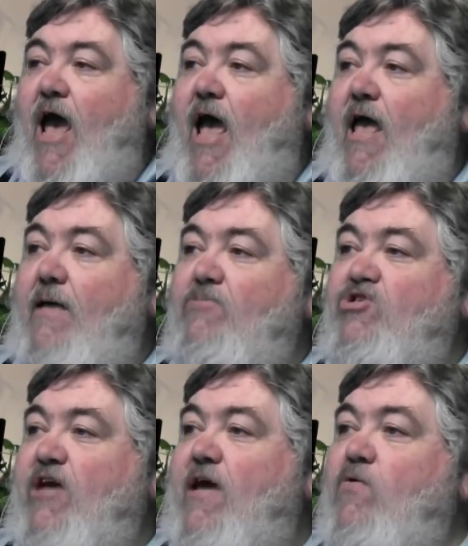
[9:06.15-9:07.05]
I am
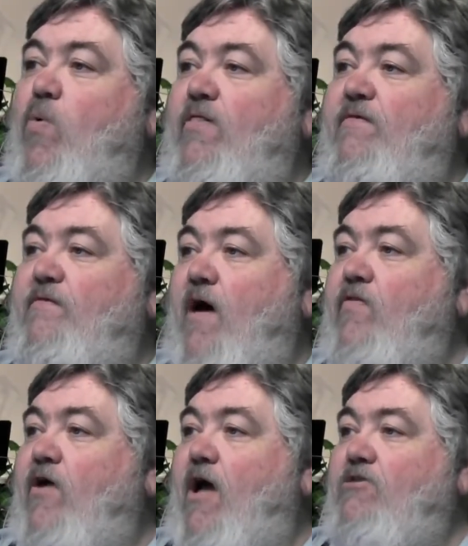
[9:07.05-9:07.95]
saying what the
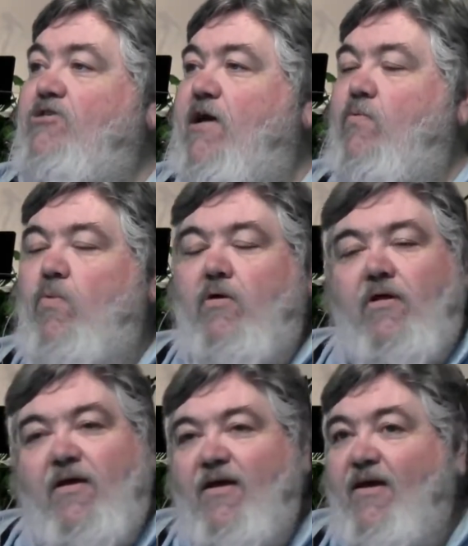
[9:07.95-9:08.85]
Father God said. Well,